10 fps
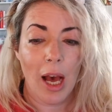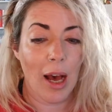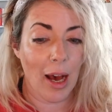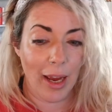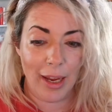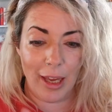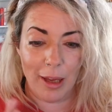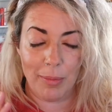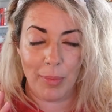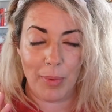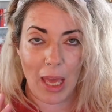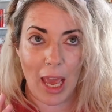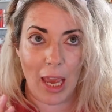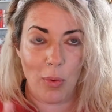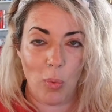I am
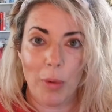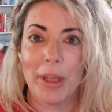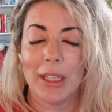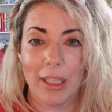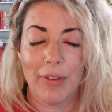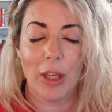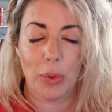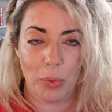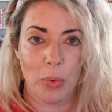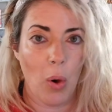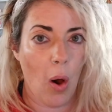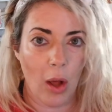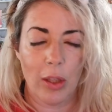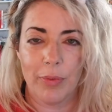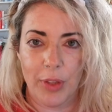a woman living through
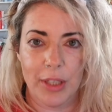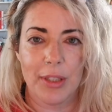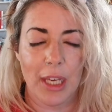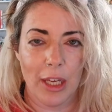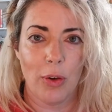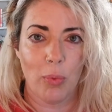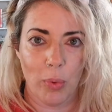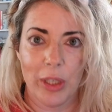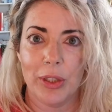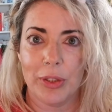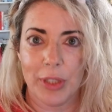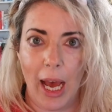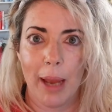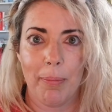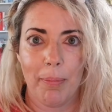all of this in real
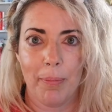time.